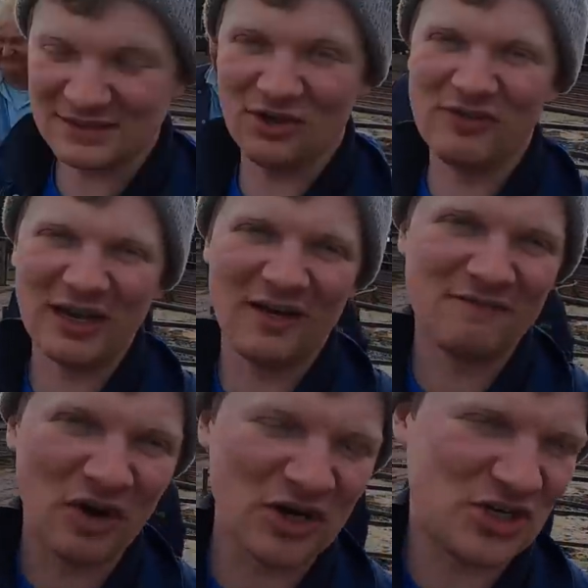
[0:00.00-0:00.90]
little video
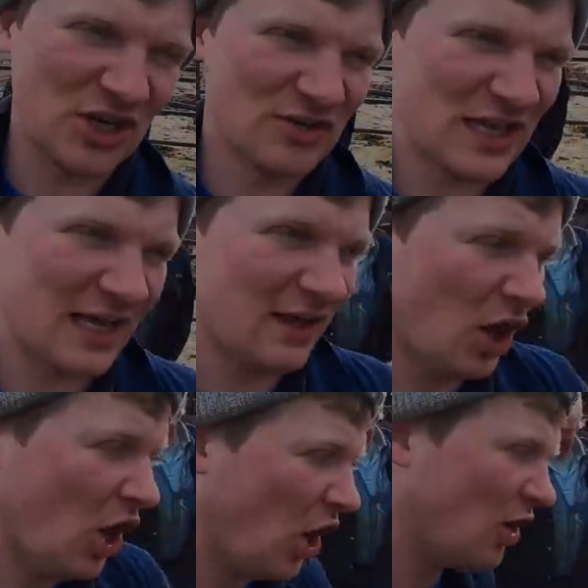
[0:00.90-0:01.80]
for a Tuesday.
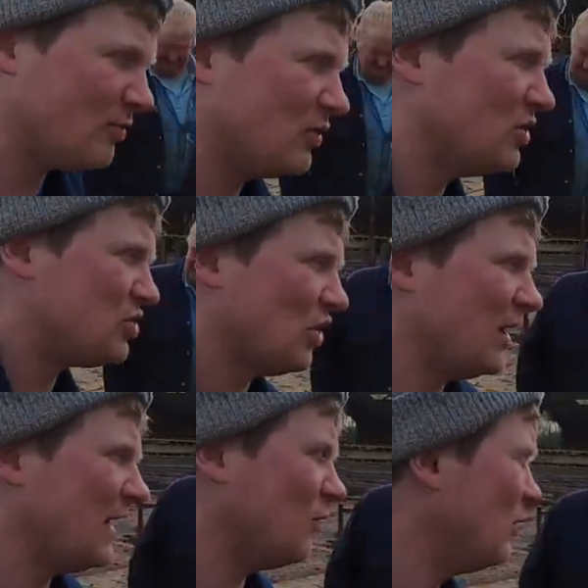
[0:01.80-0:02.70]
Hope you
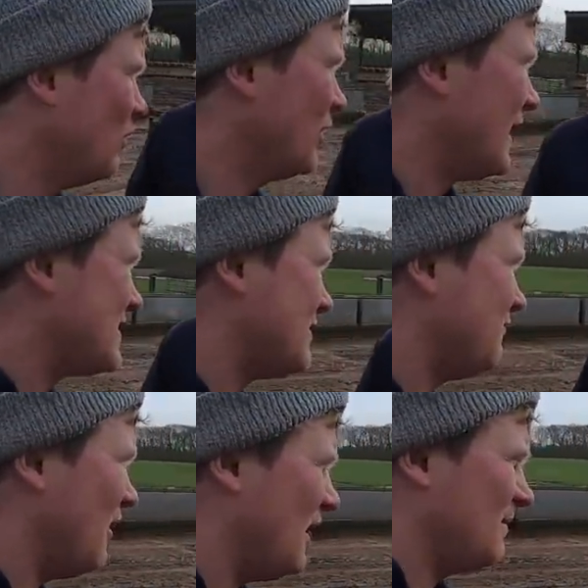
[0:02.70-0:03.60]
enjoyed it. We will get to
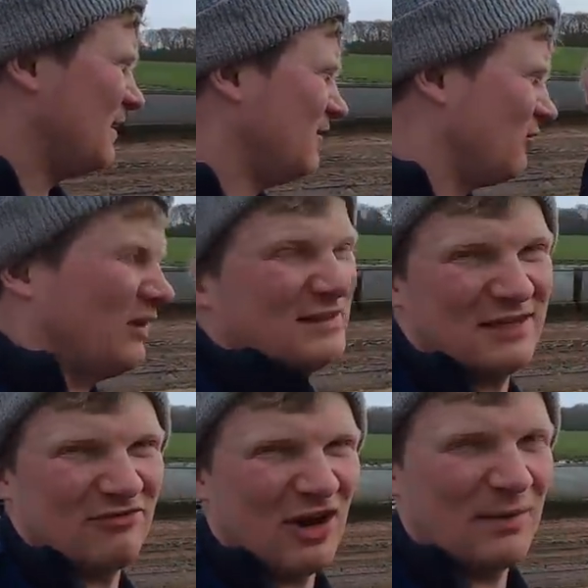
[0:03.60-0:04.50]
farming. Well, I
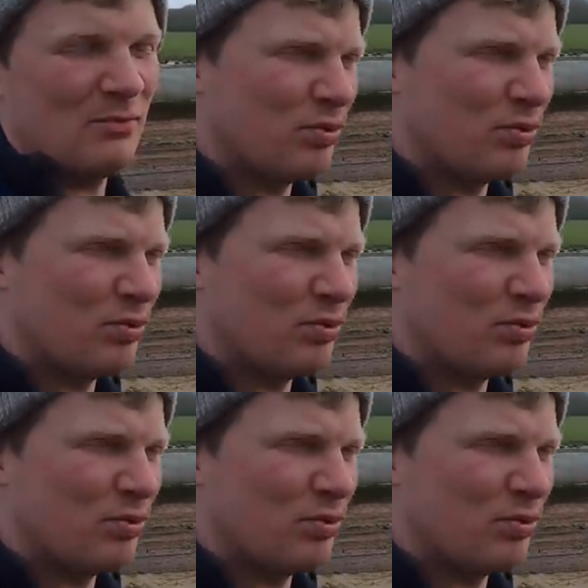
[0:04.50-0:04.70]
say farming,